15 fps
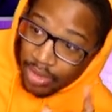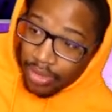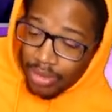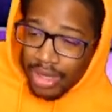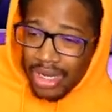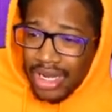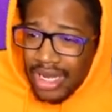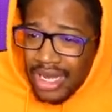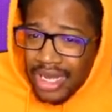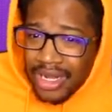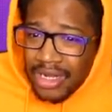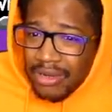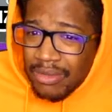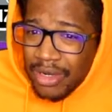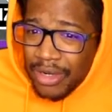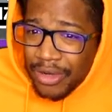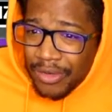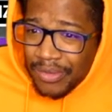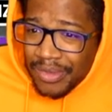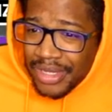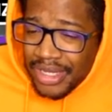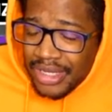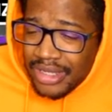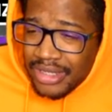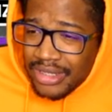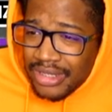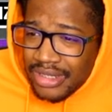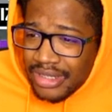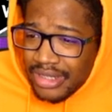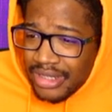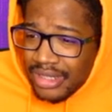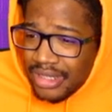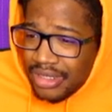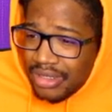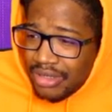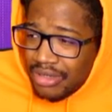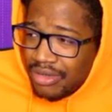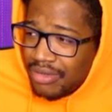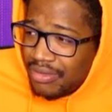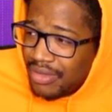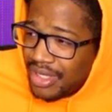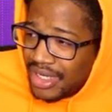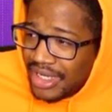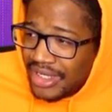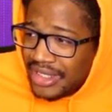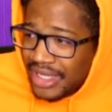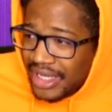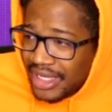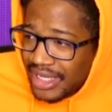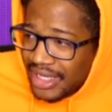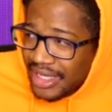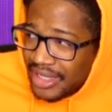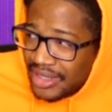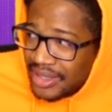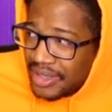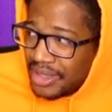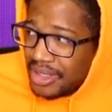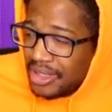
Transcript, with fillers: Bruh, come on, man. What is this?